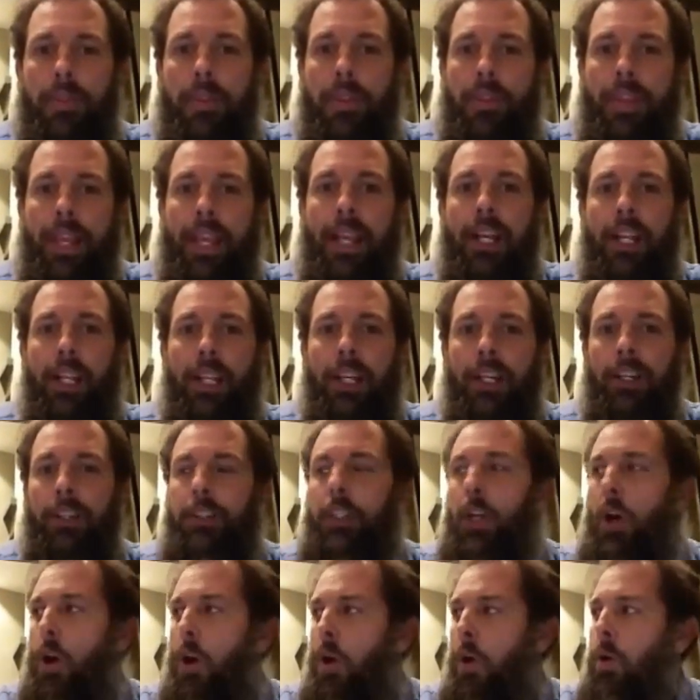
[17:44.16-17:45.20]
they cleared
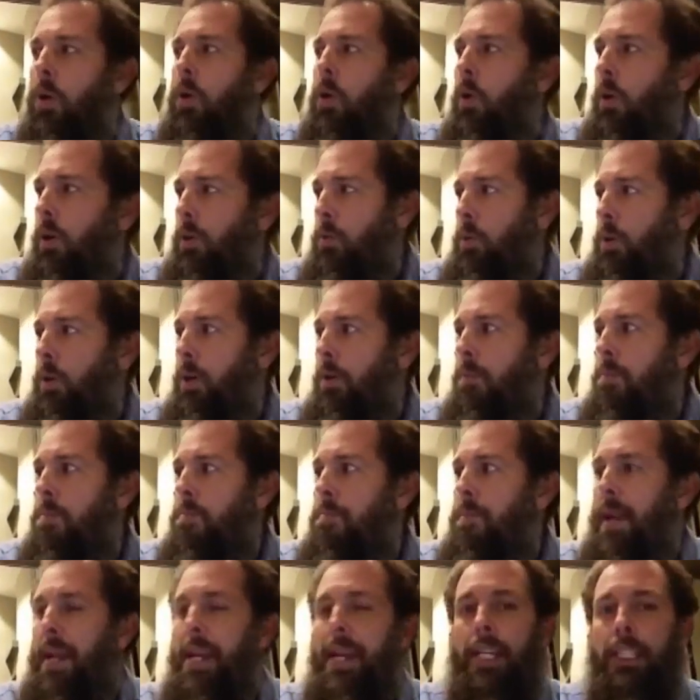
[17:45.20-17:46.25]
the whole
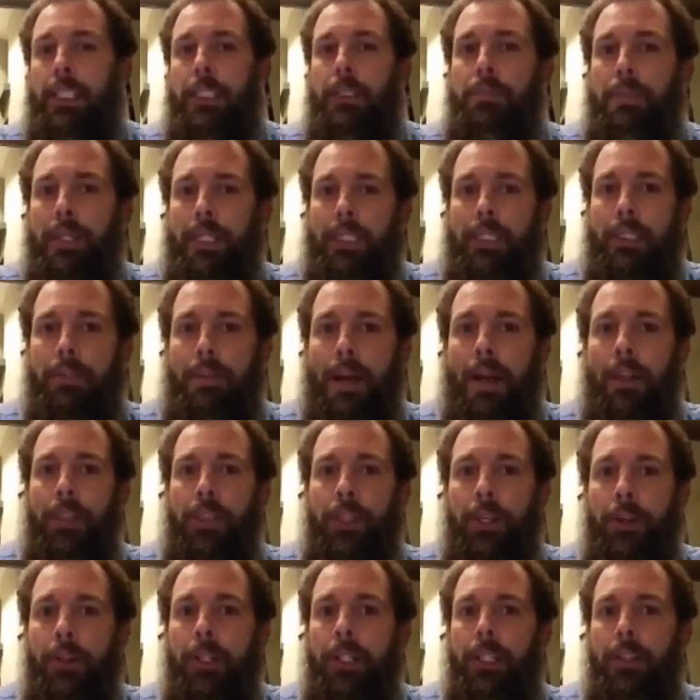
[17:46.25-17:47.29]
courtroom, made us miss about
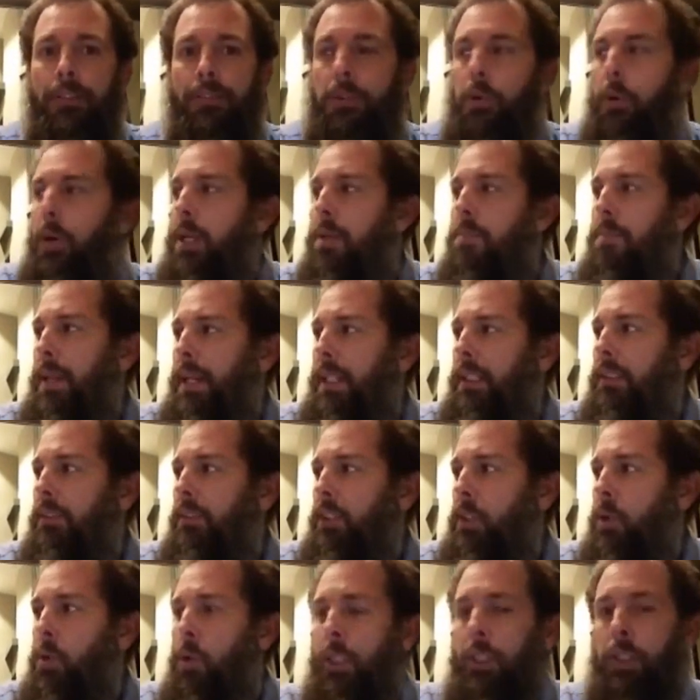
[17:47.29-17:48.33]
30 to 40 minutes of
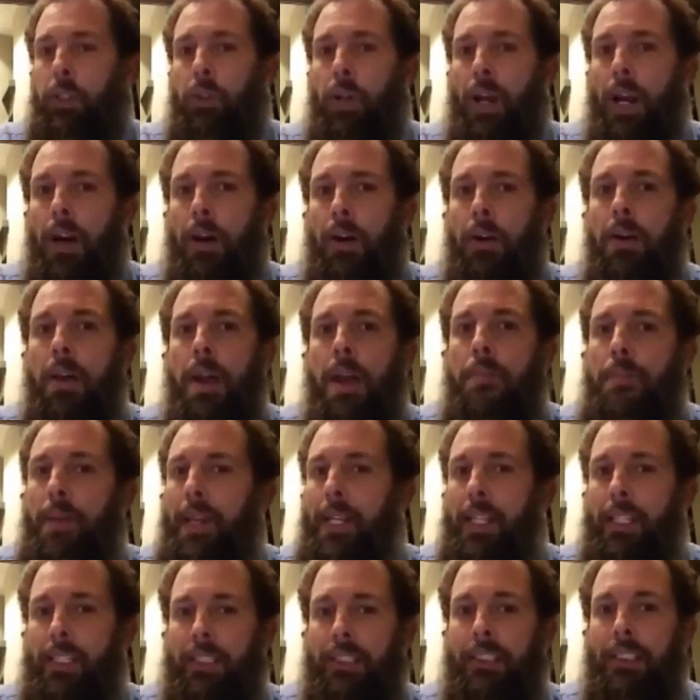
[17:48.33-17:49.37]
the court trial
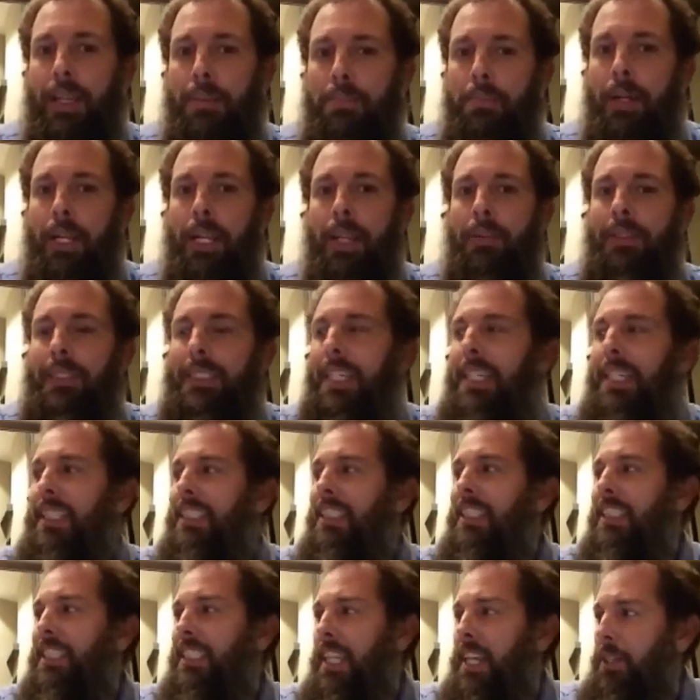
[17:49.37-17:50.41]
because somebody was
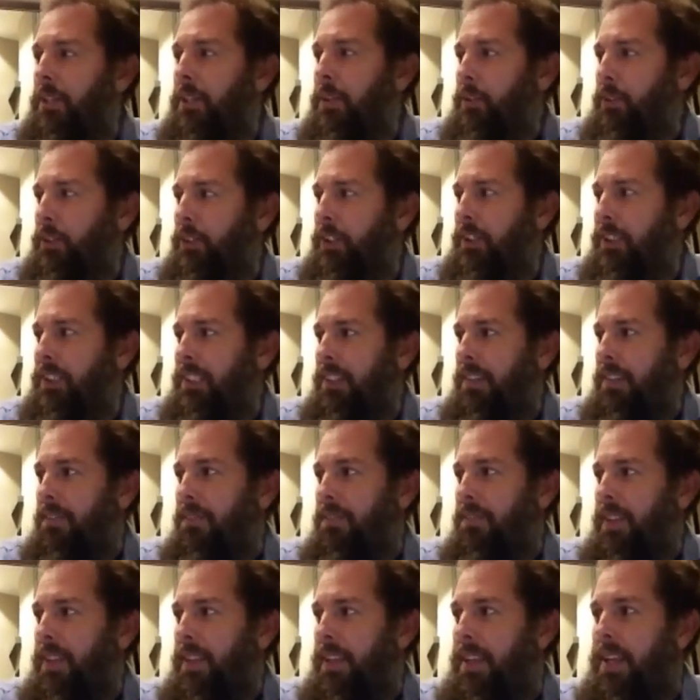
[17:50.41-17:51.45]
eating Skittles.
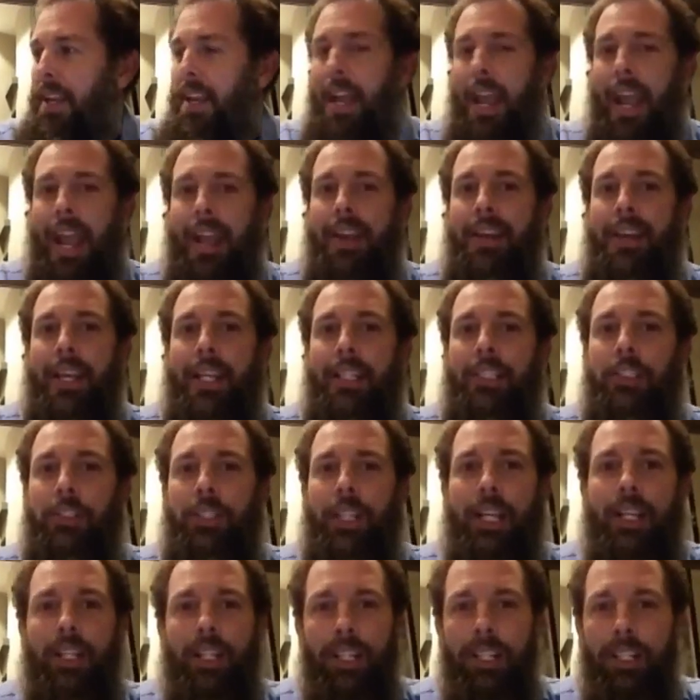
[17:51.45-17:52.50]
And they
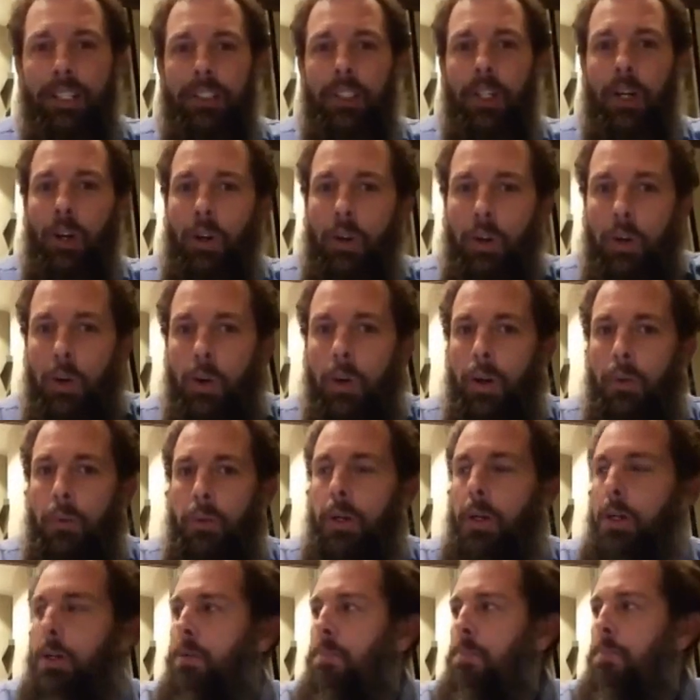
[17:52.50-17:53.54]
cleared the whole
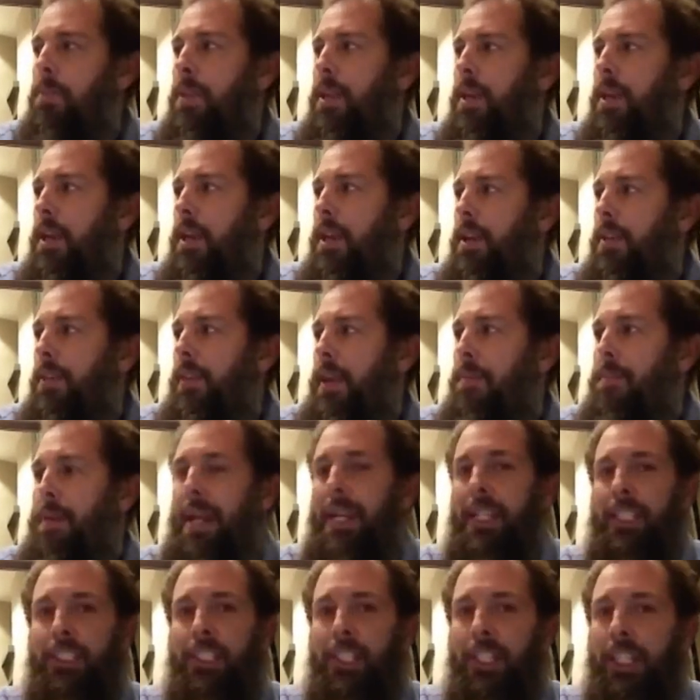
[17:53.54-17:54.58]
courtroom. They
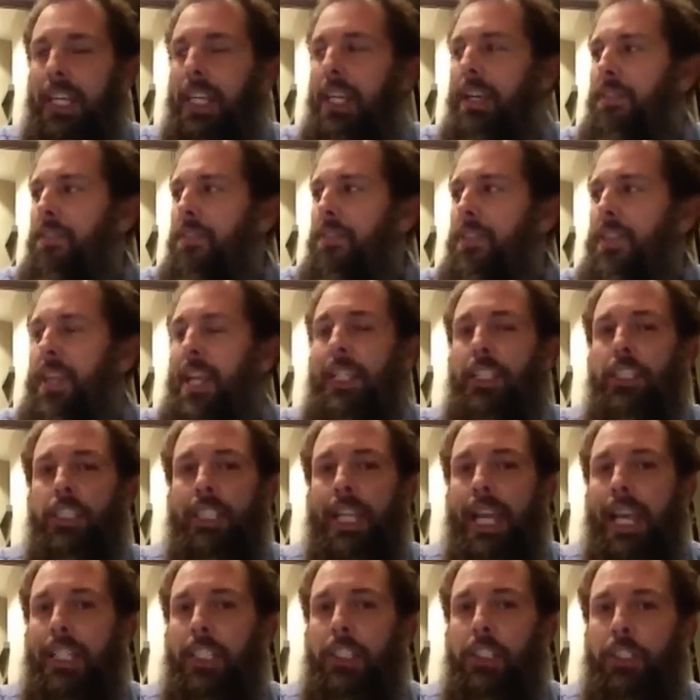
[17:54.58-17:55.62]
made us leave. They
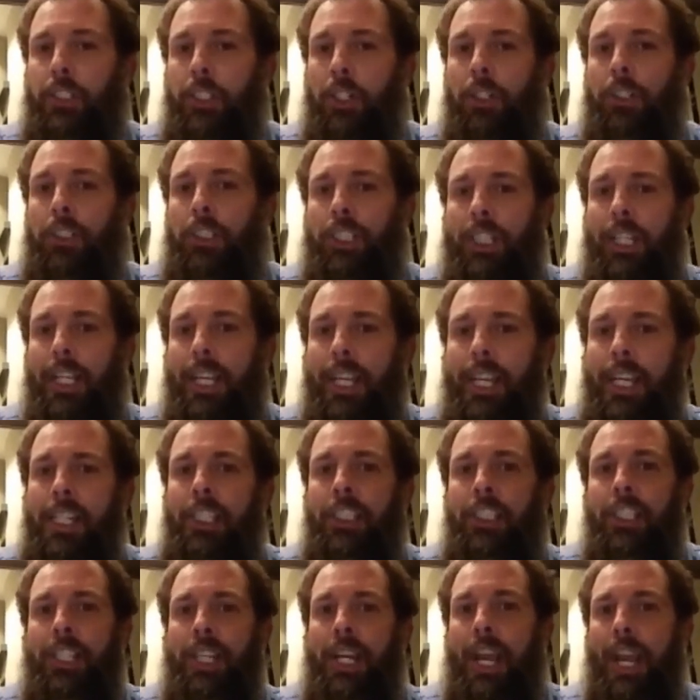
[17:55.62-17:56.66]
searched
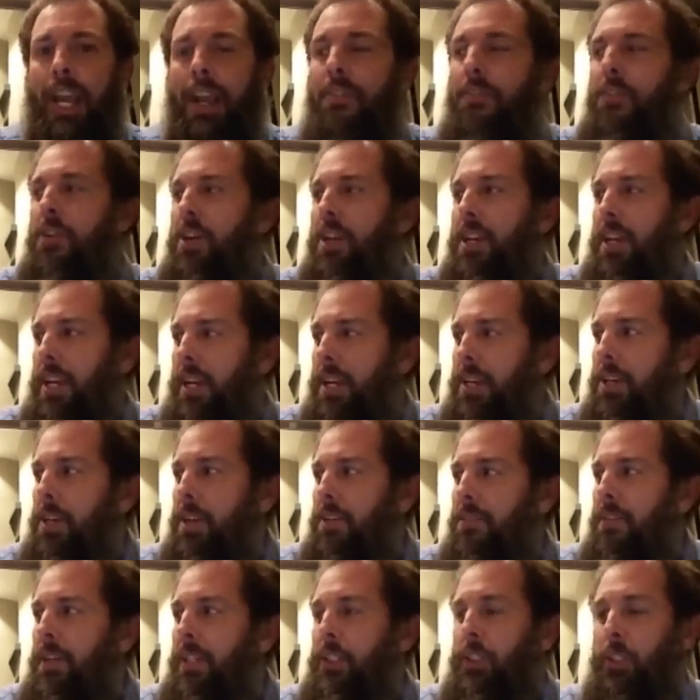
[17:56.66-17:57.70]
each and every
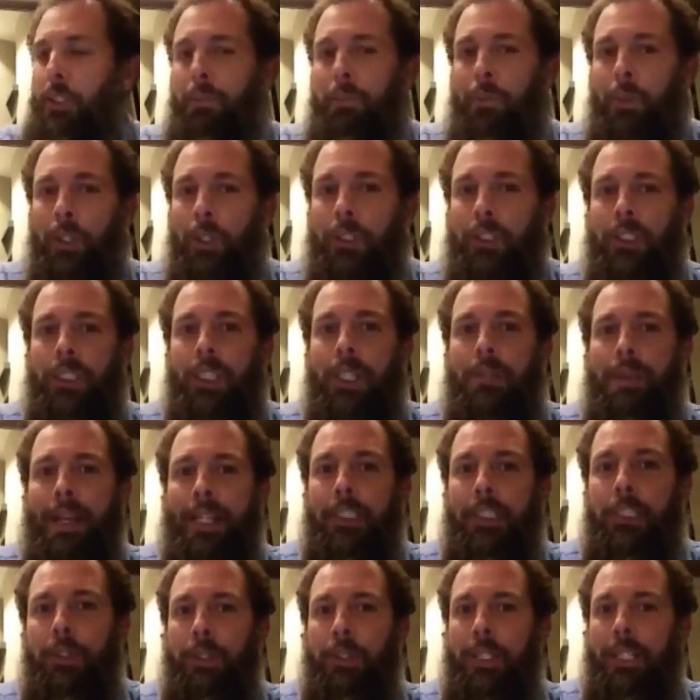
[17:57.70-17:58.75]
individual person to make
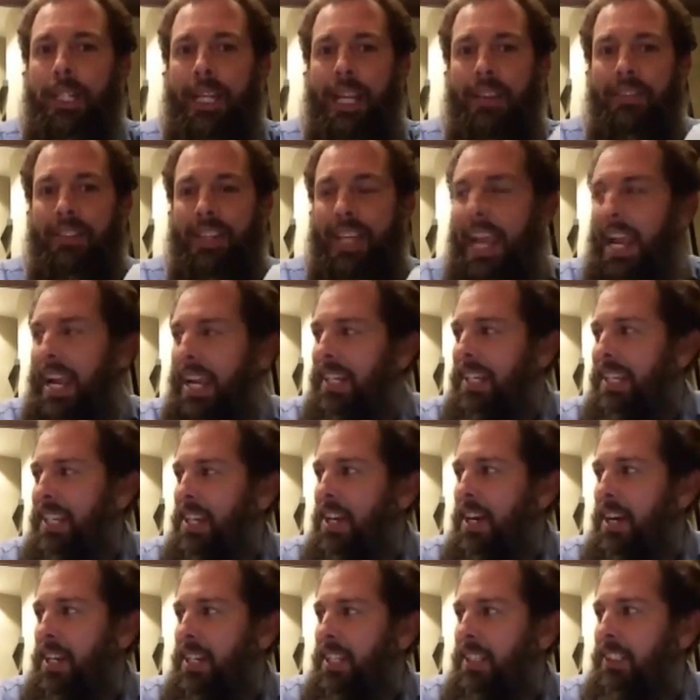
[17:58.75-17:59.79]
sure we didn't have candy
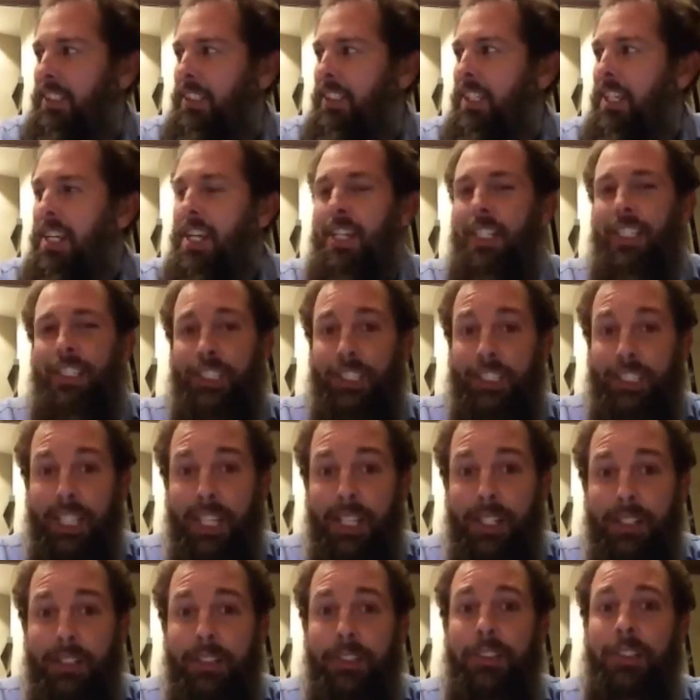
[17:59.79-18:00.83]
on us,
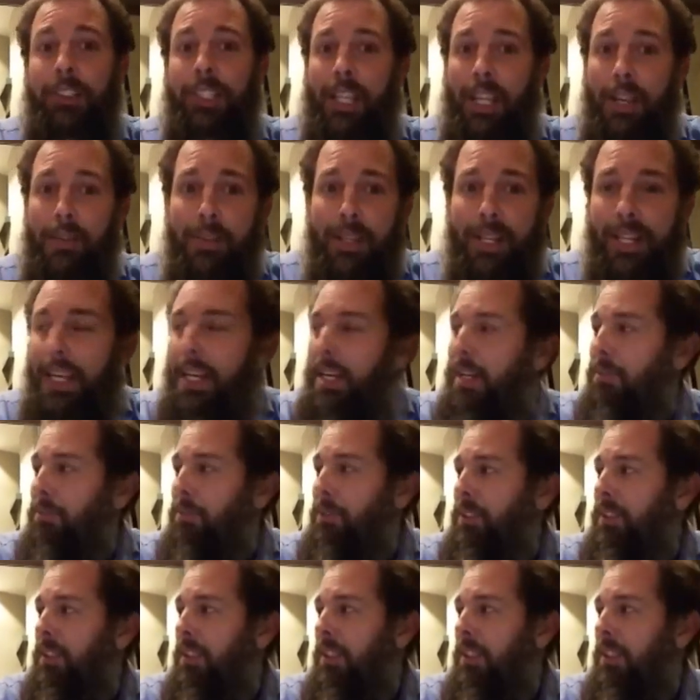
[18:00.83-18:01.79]
Skittles, M&Ms.